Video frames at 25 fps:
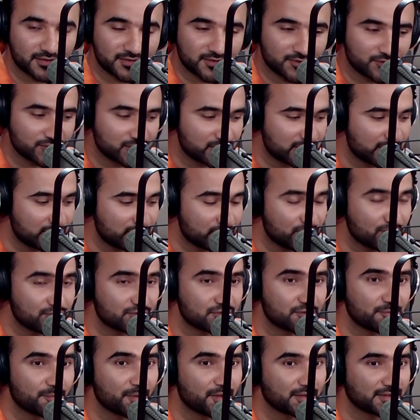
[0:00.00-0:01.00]
So stay
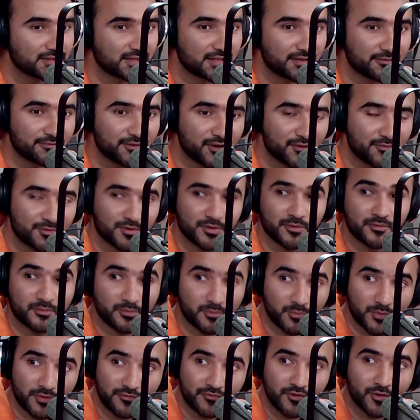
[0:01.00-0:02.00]
tuned to Pulse 95.
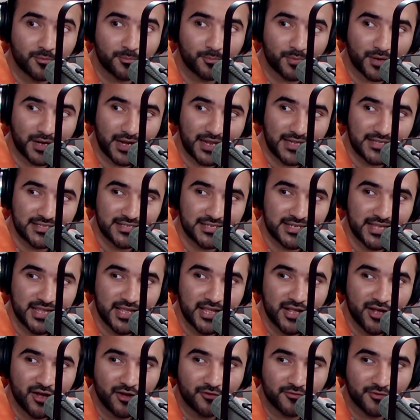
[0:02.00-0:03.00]
We've got plenty
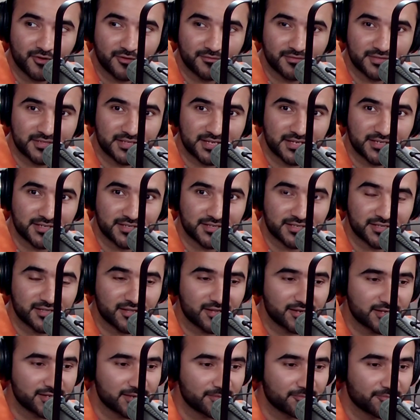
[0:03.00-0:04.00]
of conversations
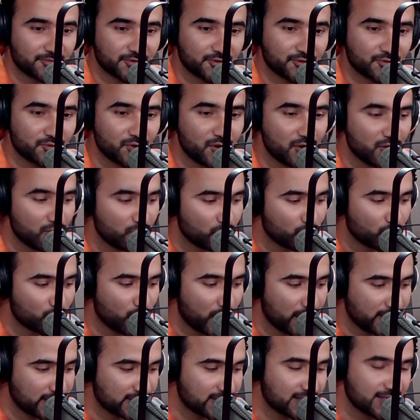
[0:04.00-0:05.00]
lined up for you
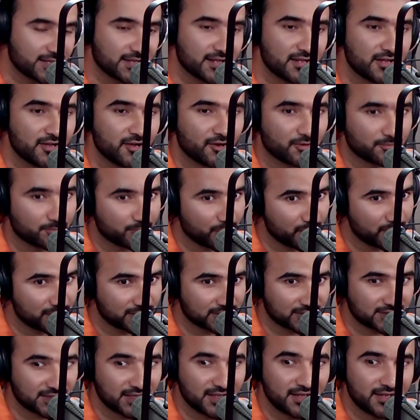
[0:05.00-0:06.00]
right here on
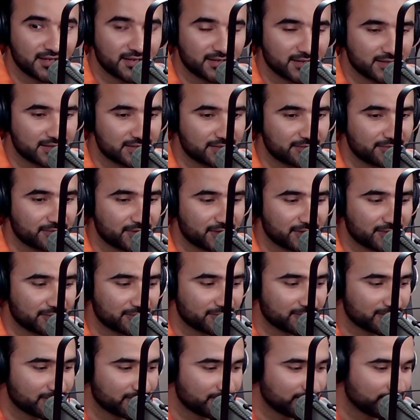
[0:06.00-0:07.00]
Pulse 95.